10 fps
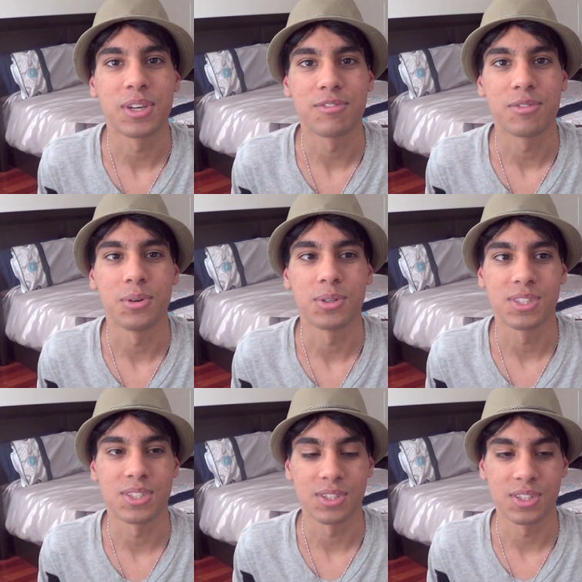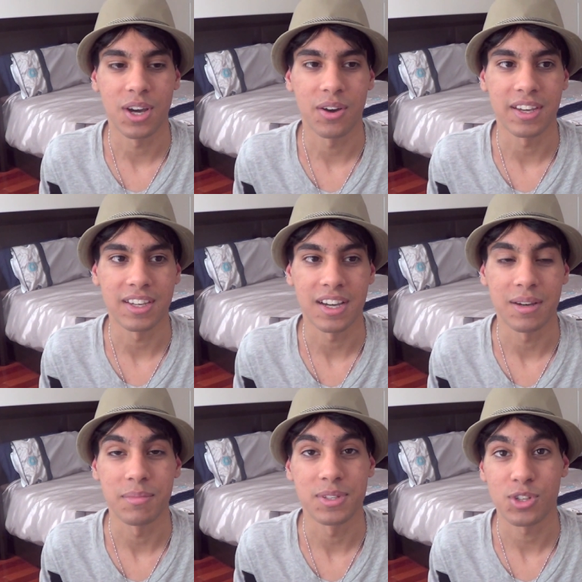looking forward to going
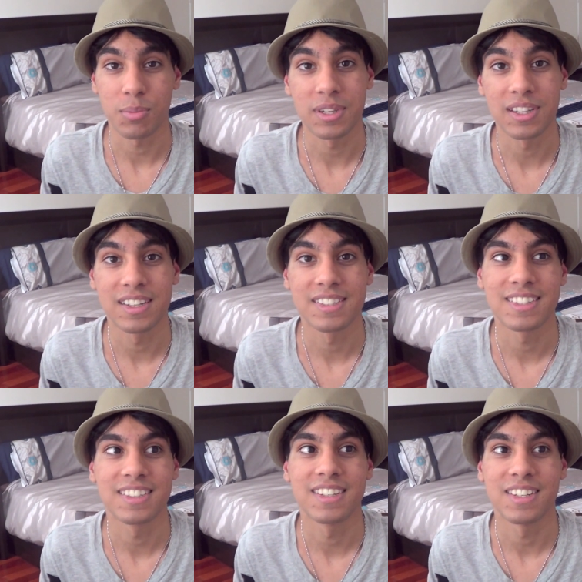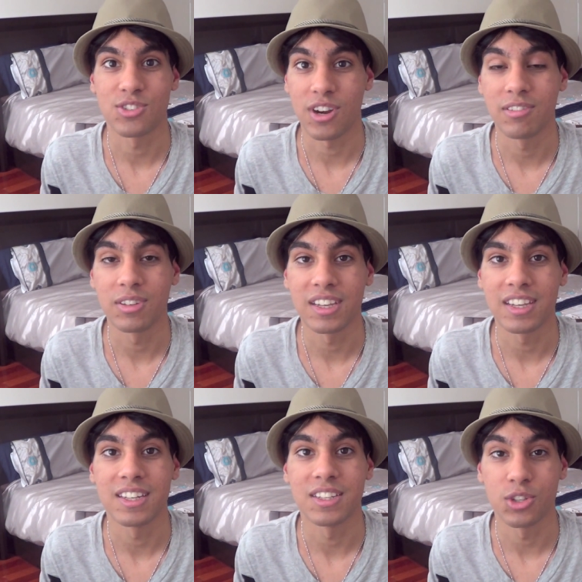um, and shopping in London and
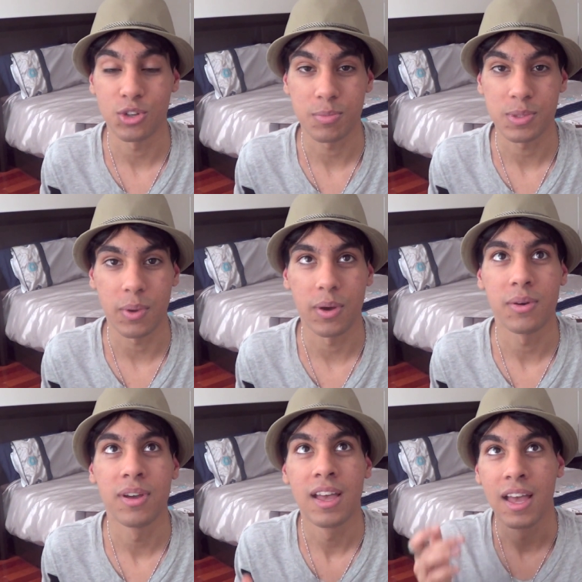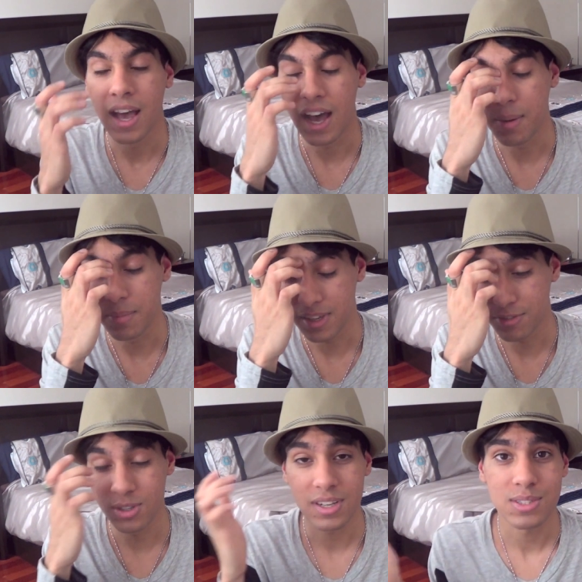travelling in Europe as well. Um,
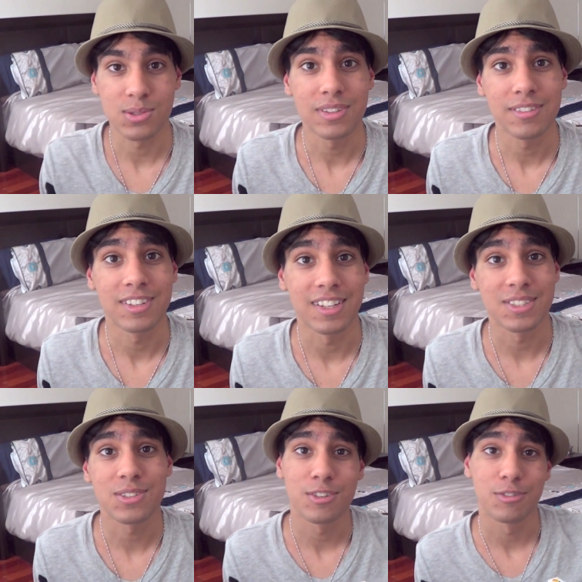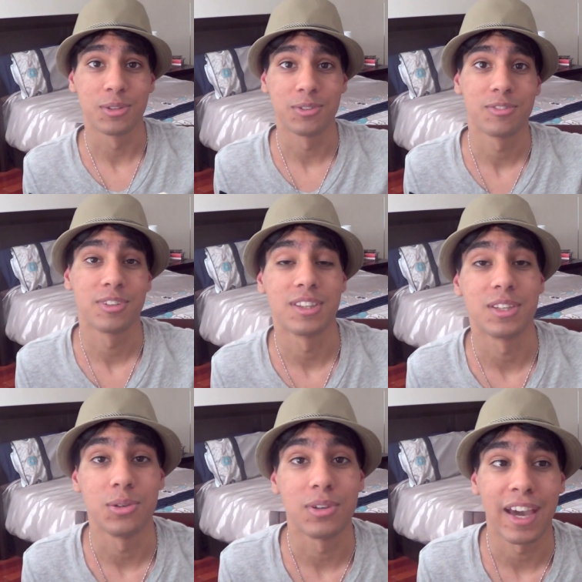if you guys do live in London, if you live in
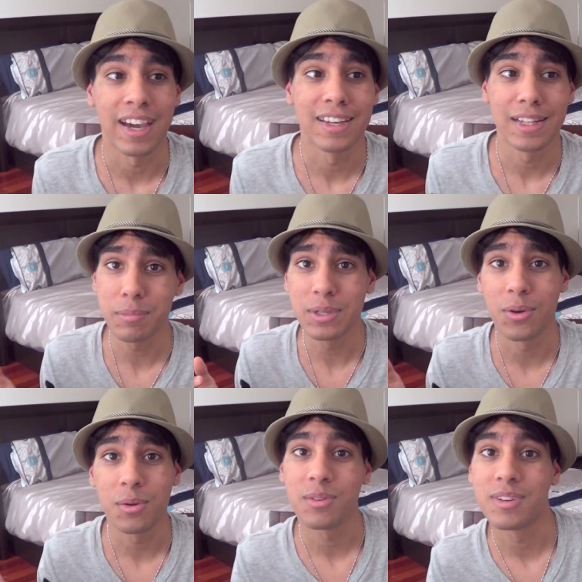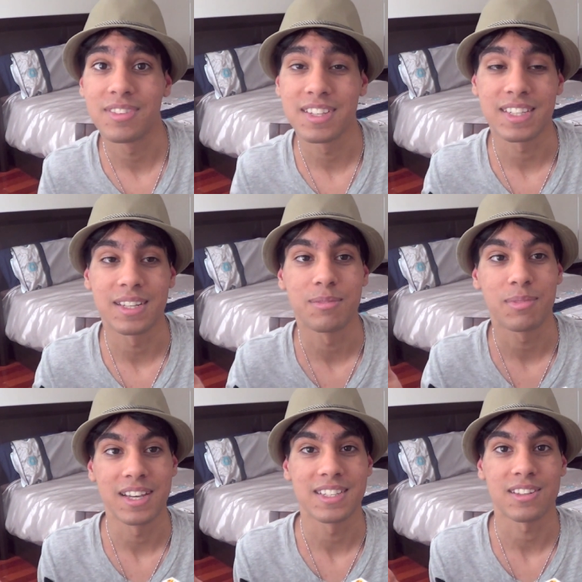the UK, let me know if there's any
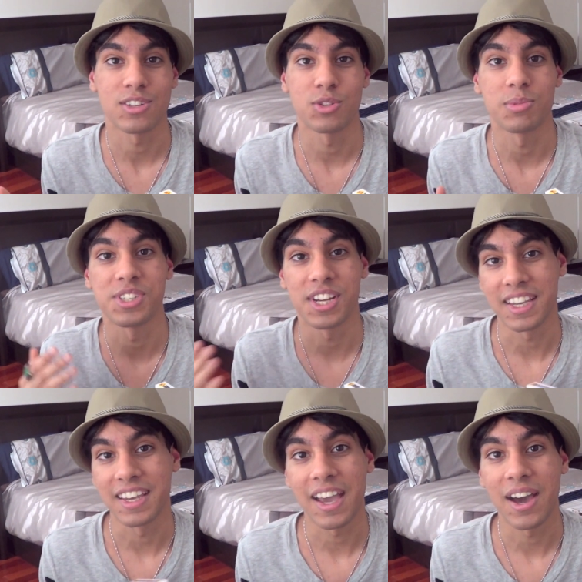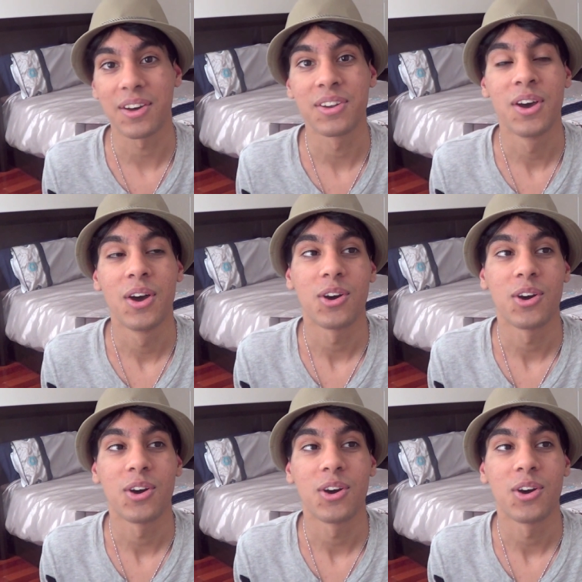place that I should be checking out